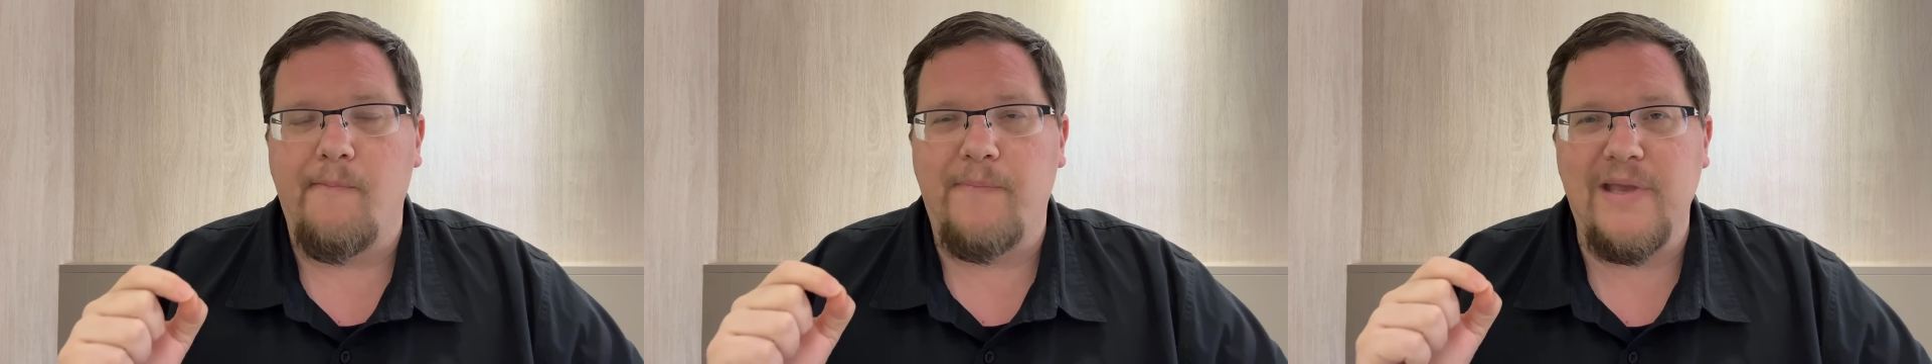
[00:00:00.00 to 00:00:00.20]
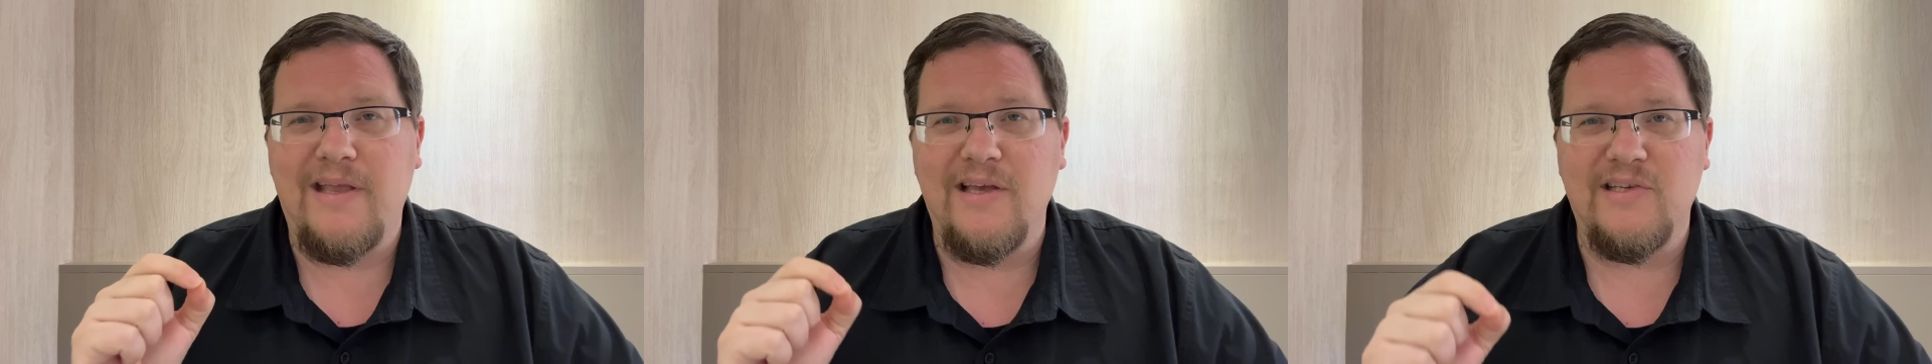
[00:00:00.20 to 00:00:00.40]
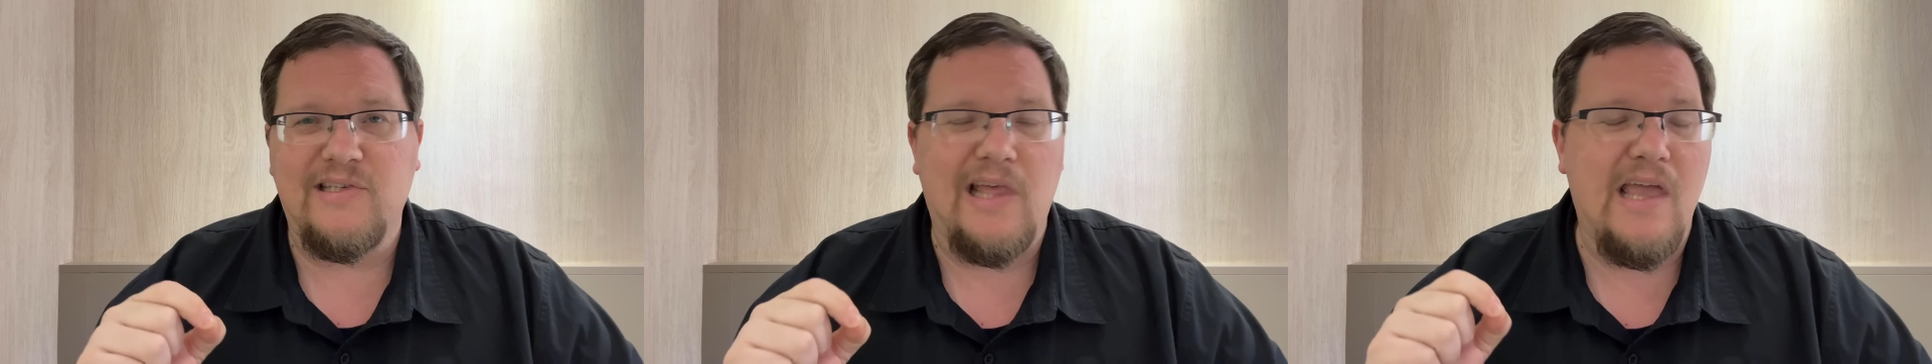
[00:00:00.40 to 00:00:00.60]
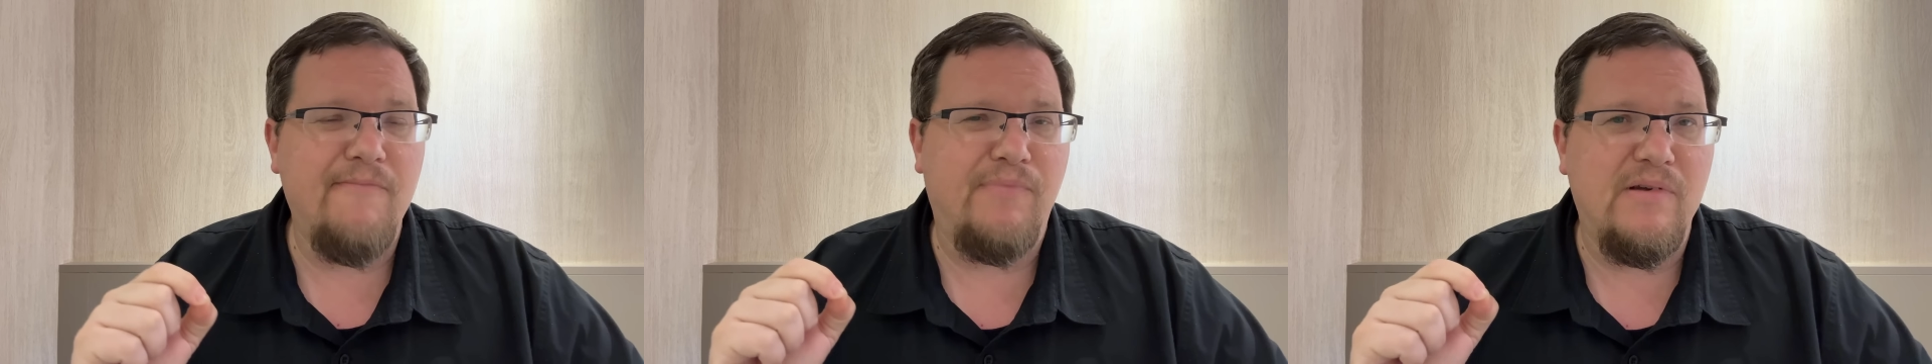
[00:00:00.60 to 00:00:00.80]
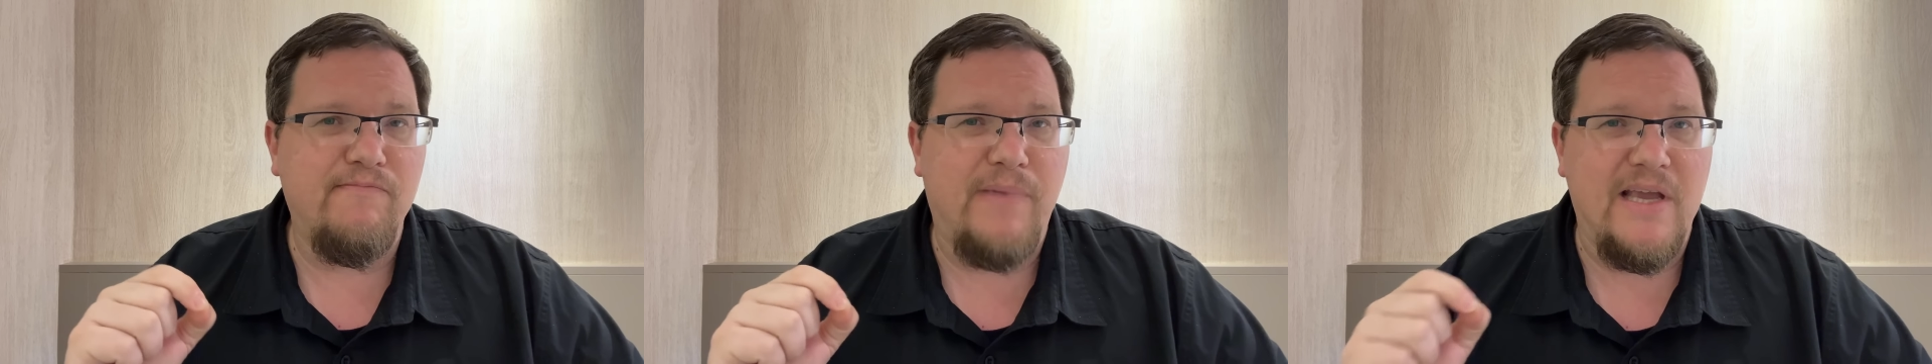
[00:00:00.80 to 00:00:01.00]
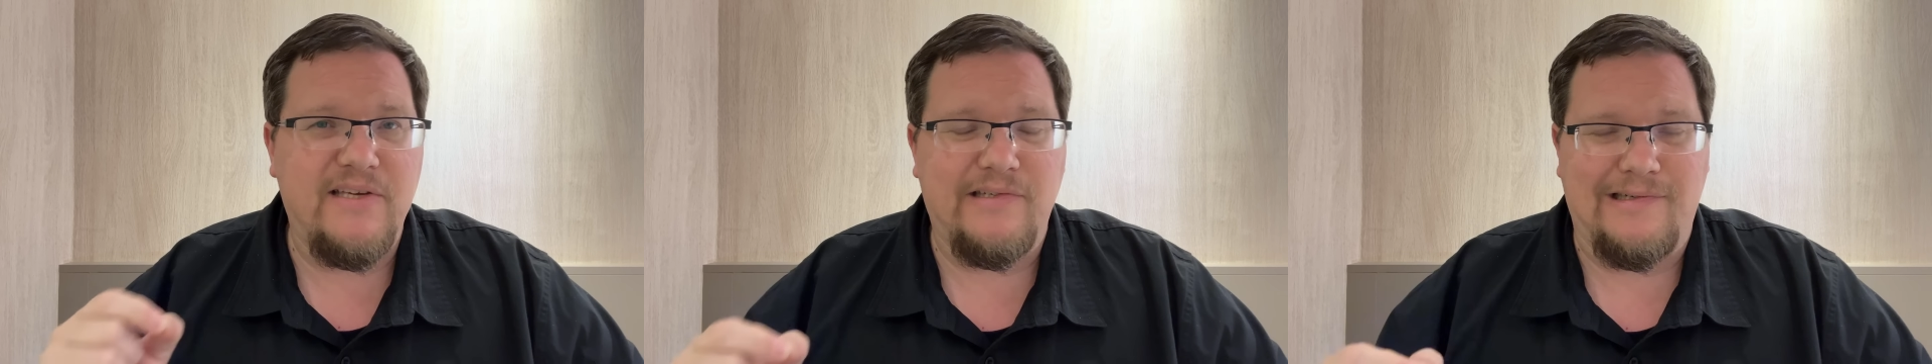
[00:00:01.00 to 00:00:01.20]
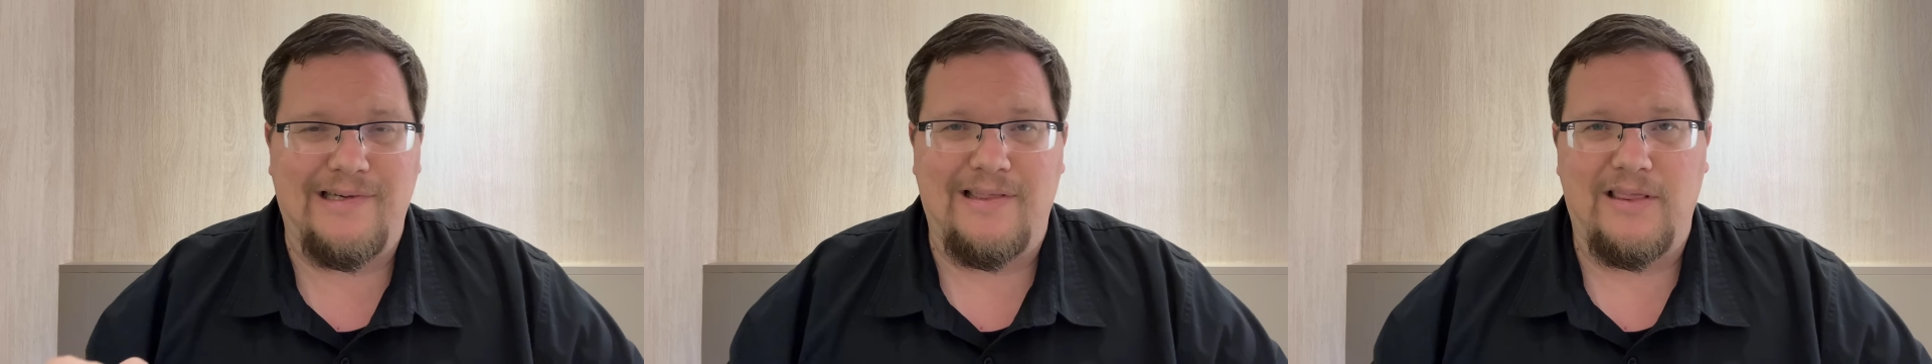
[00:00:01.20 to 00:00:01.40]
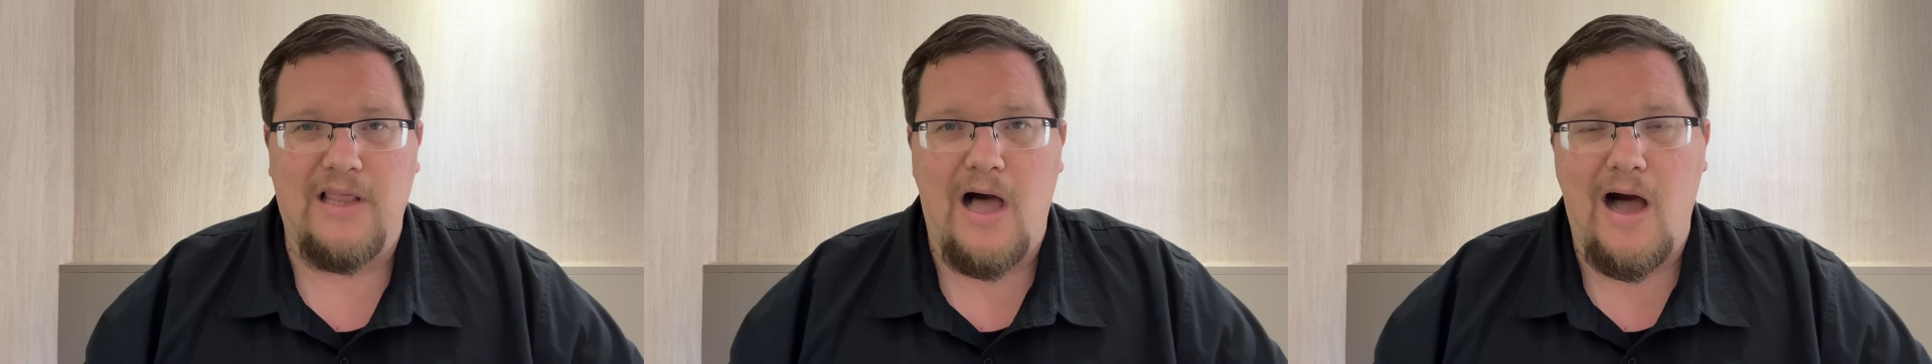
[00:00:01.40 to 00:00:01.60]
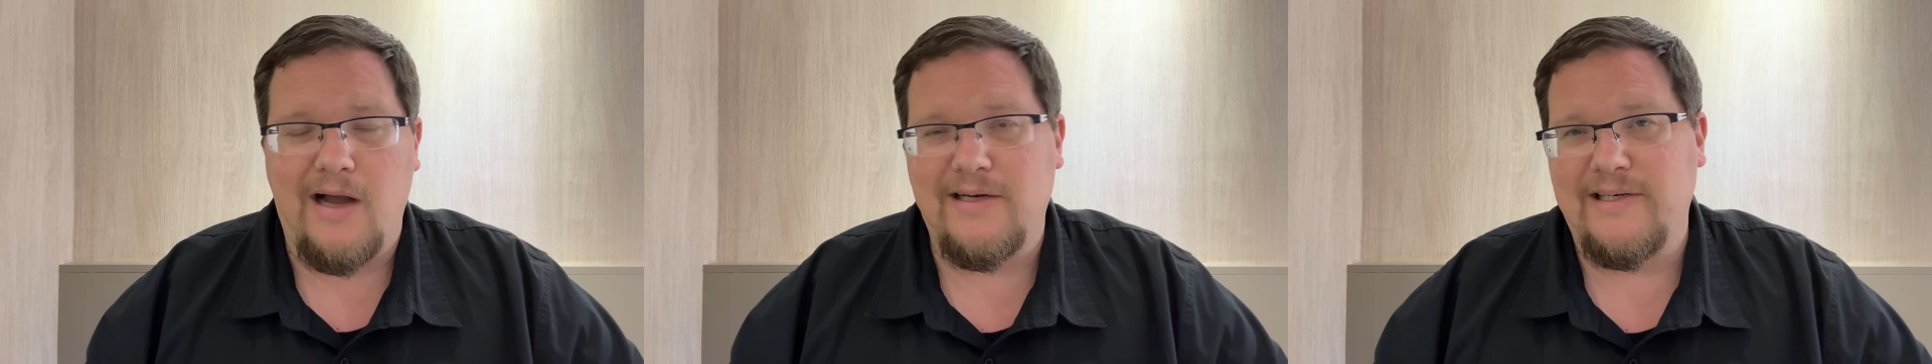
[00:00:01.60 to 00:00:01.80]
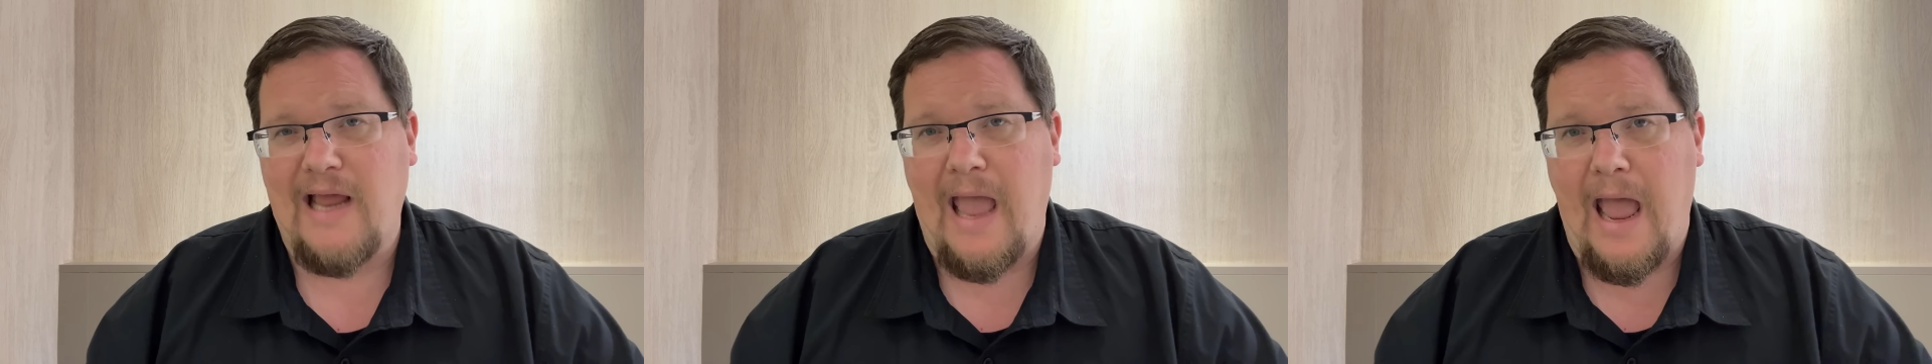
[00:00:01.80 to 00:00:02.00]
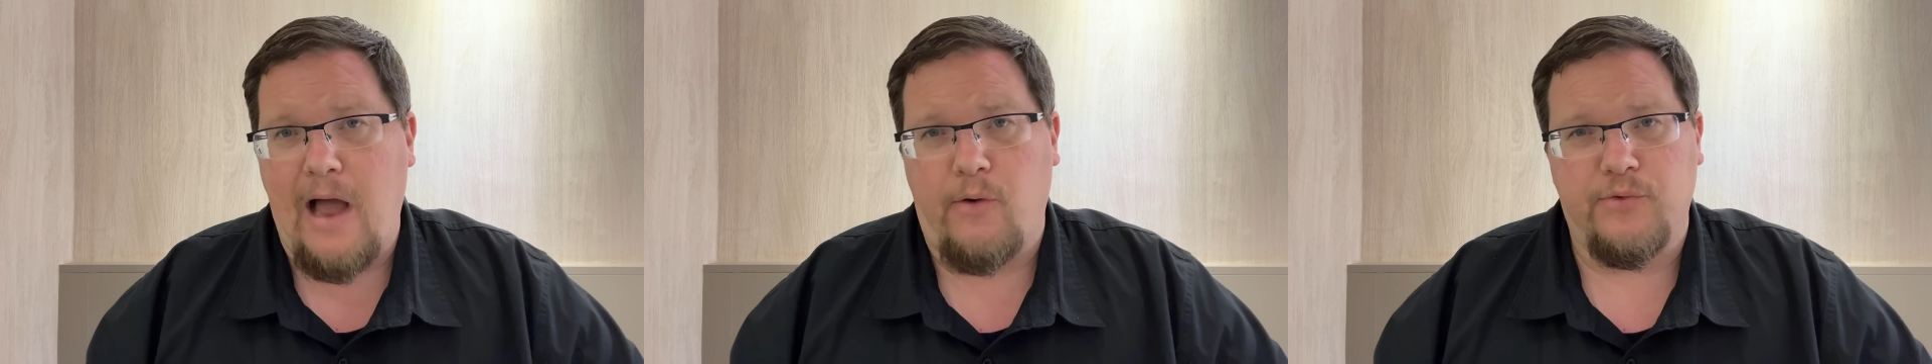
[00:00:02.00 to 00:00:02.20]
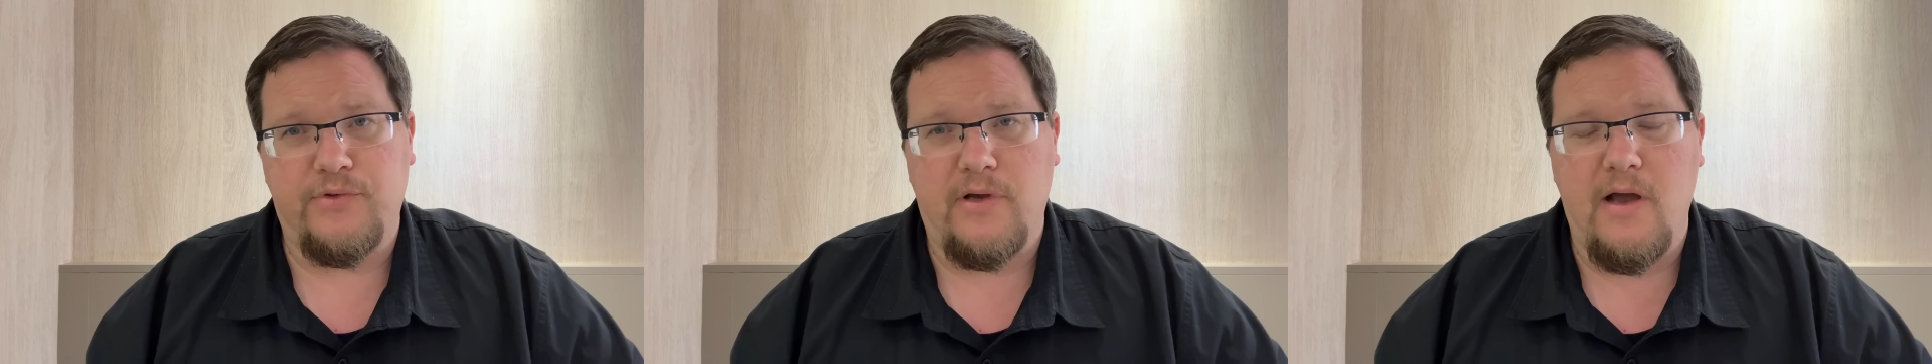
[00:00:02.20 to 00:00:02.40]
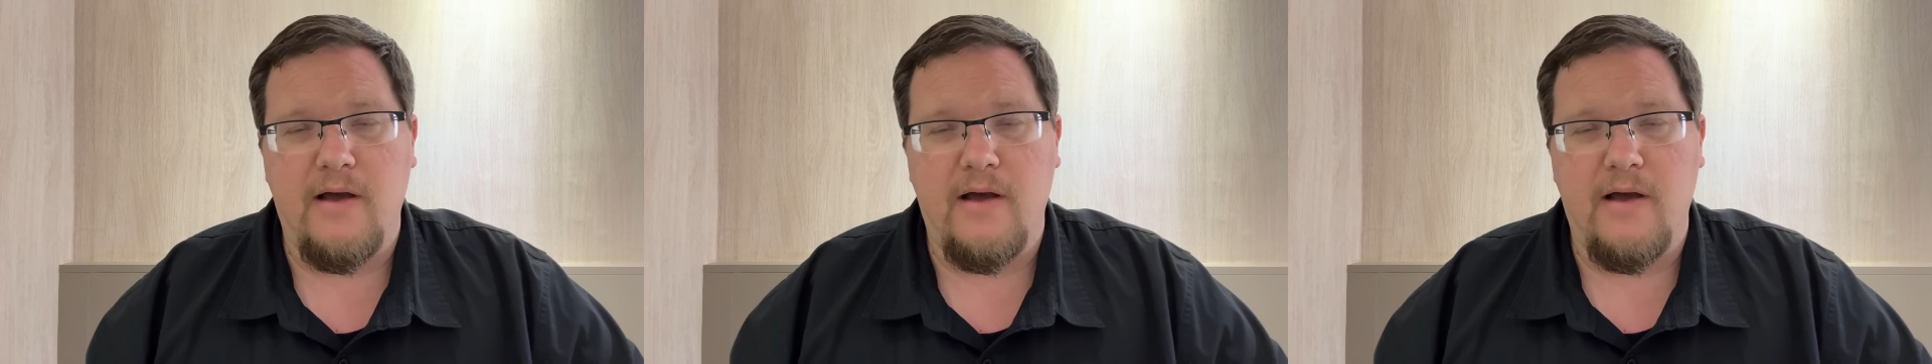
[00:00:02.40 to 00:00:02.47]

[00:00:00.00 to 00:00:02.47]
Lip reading: because they've been basically locked out